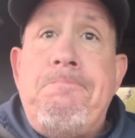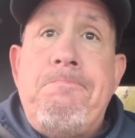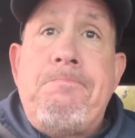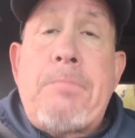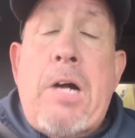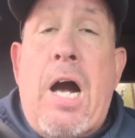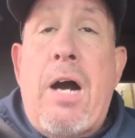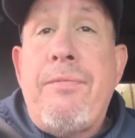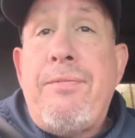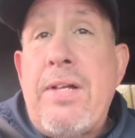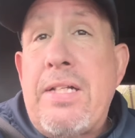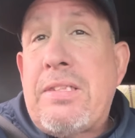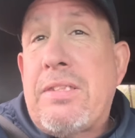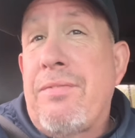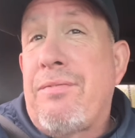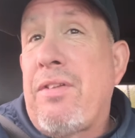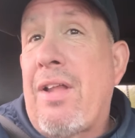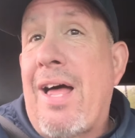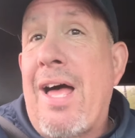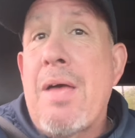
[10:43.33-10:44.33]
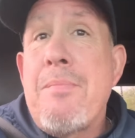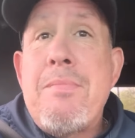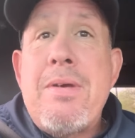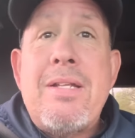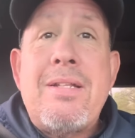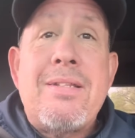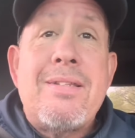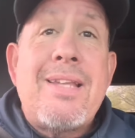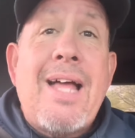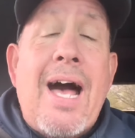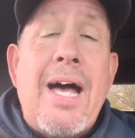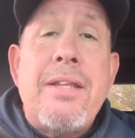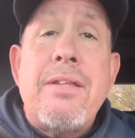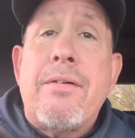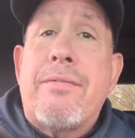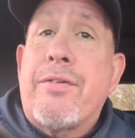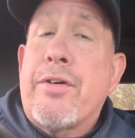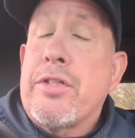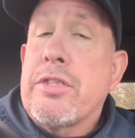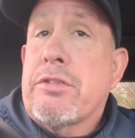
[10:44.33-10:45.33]
Offensive lineman, not in the
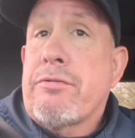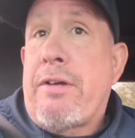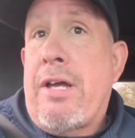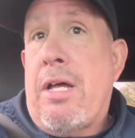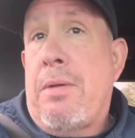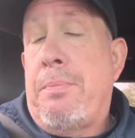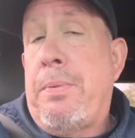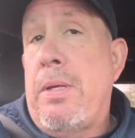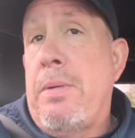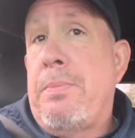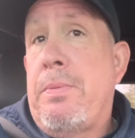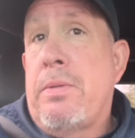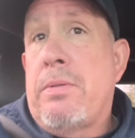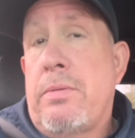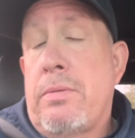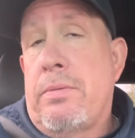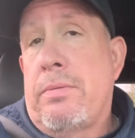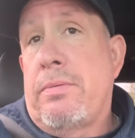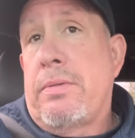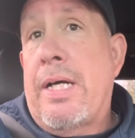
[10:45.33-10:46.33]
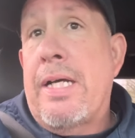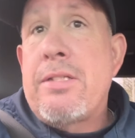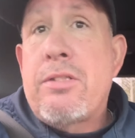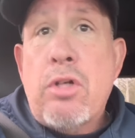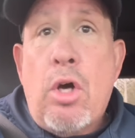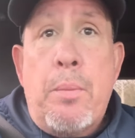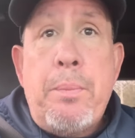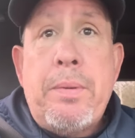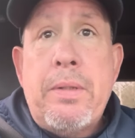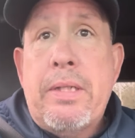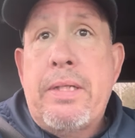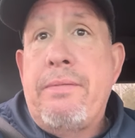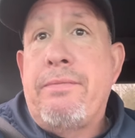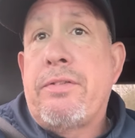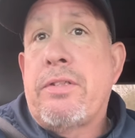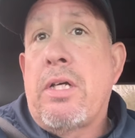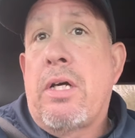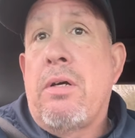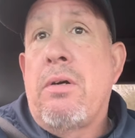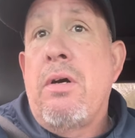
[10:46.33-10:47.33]
first round, people. I don't believe
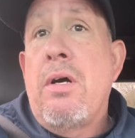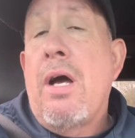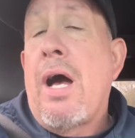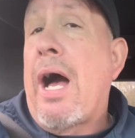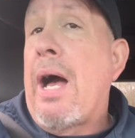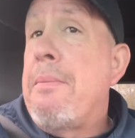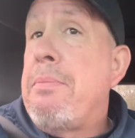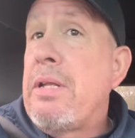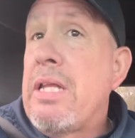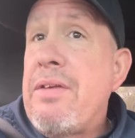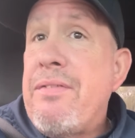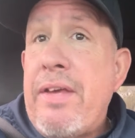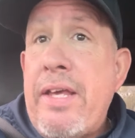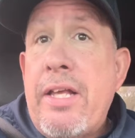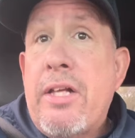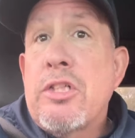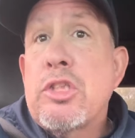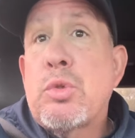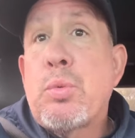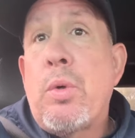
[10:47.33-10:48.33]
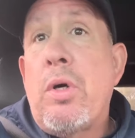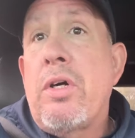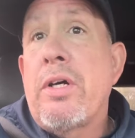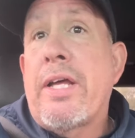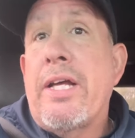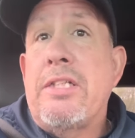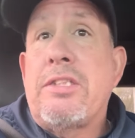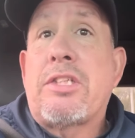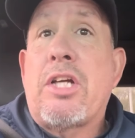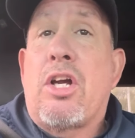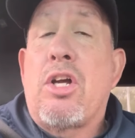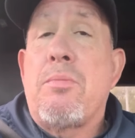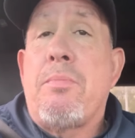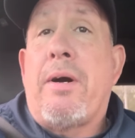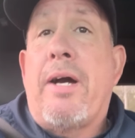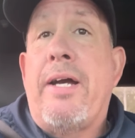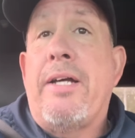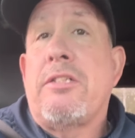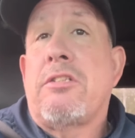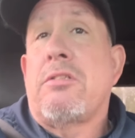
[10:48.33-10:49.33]
so. I believe Eagles will get
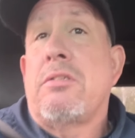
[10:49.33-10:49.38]
Jeremiah